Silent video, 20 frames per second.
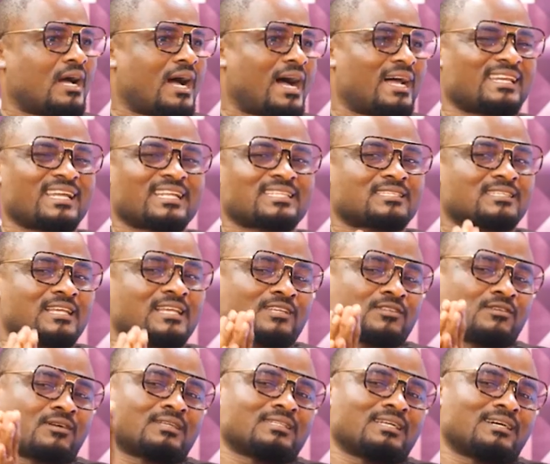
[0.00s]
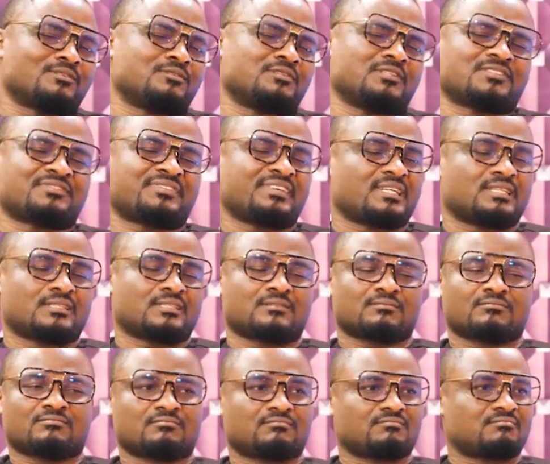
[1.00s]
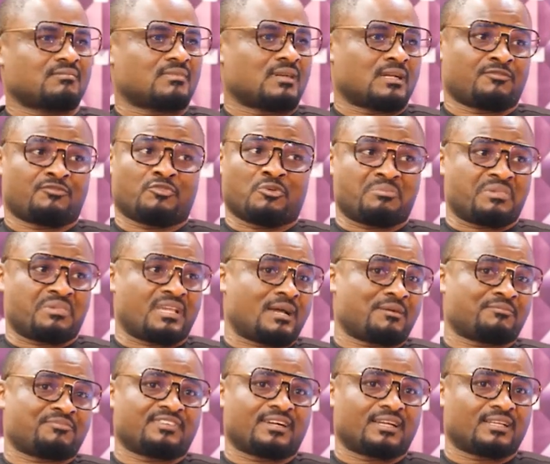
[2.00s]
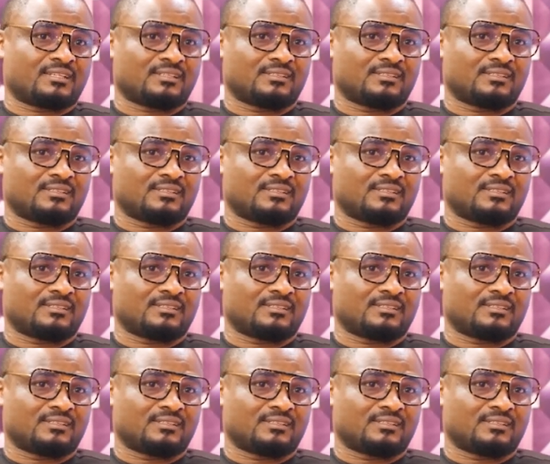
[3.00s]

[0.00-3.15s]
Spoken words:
And that's, as long as that good is fed, for me, I'm fine.